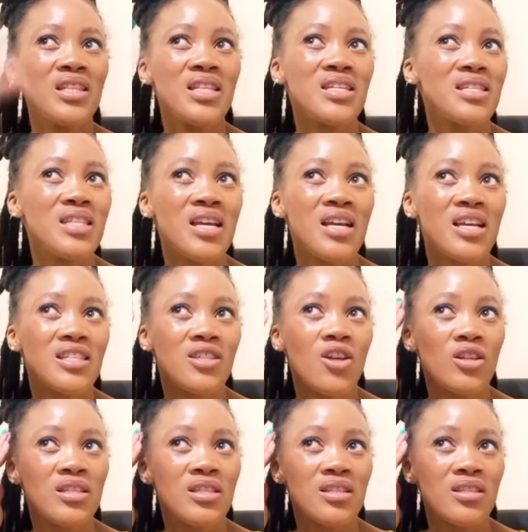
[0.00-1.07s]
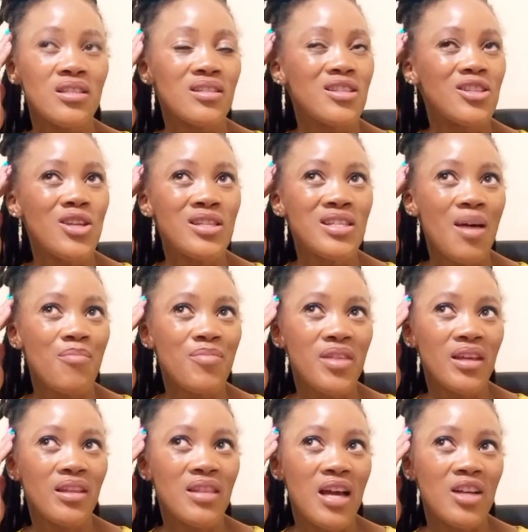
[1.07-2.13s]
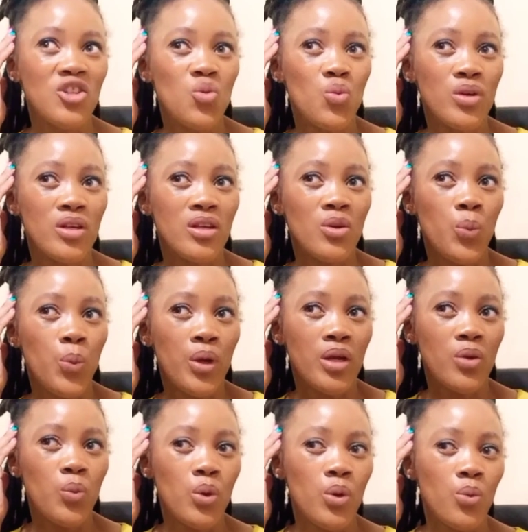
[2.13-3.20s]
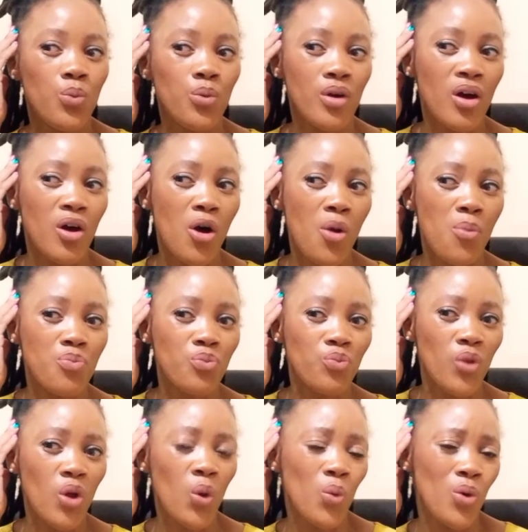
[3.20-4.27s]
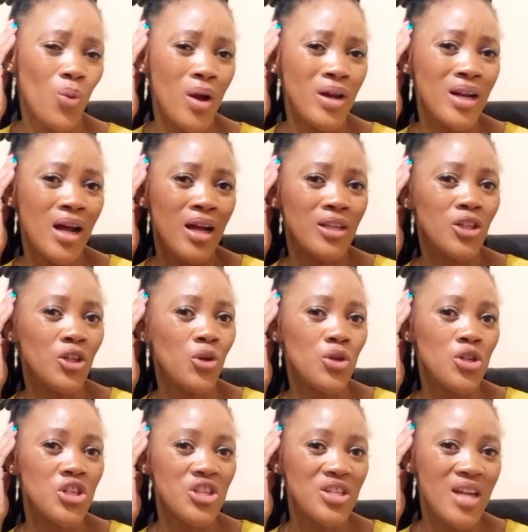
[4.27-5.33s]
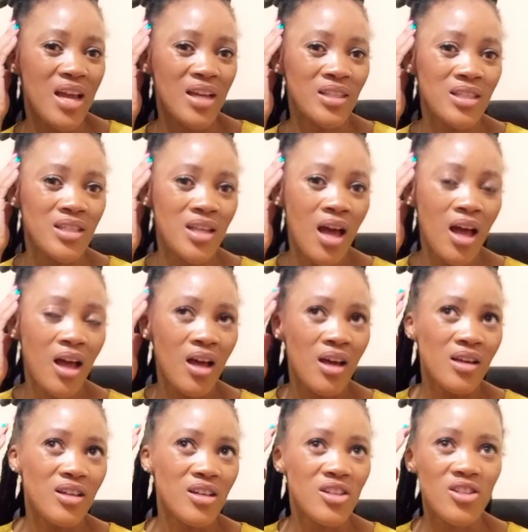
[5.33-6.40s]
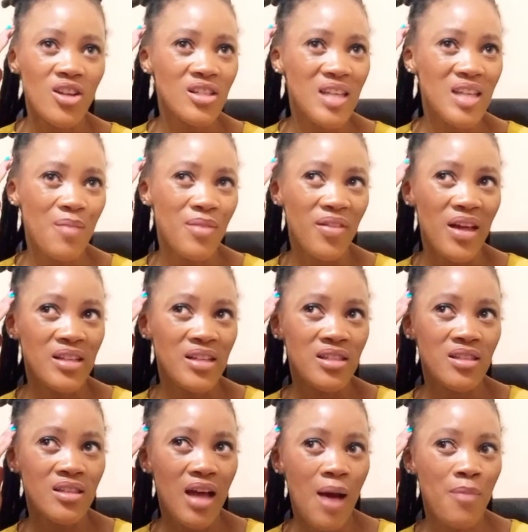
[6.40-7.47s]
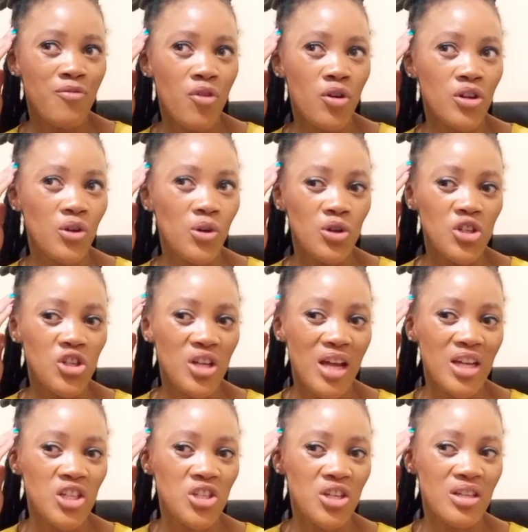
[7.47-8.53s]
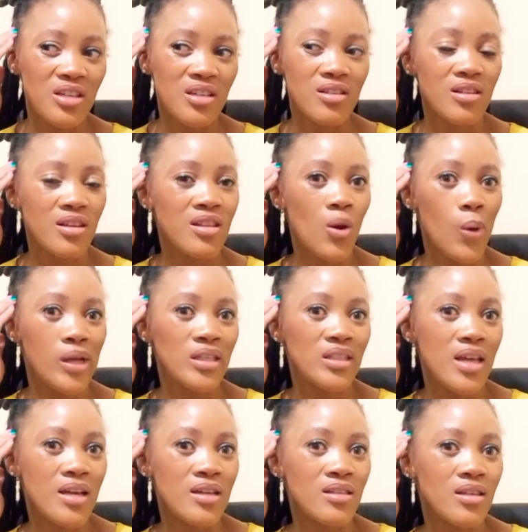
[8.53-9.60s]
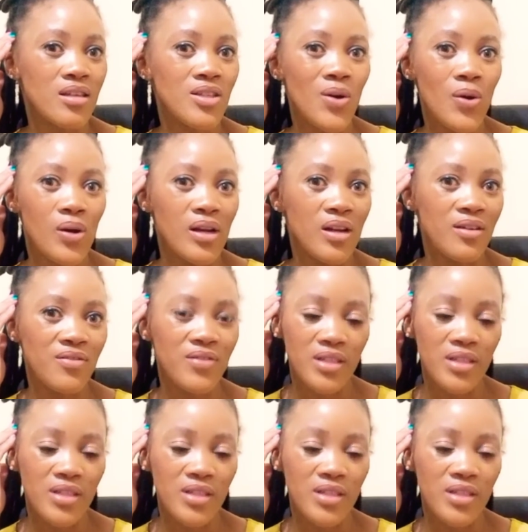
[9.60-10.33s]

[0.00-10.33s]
this thing is not something that we wanna negotiate. It's not something that's up for negotiation. It's either one takes it or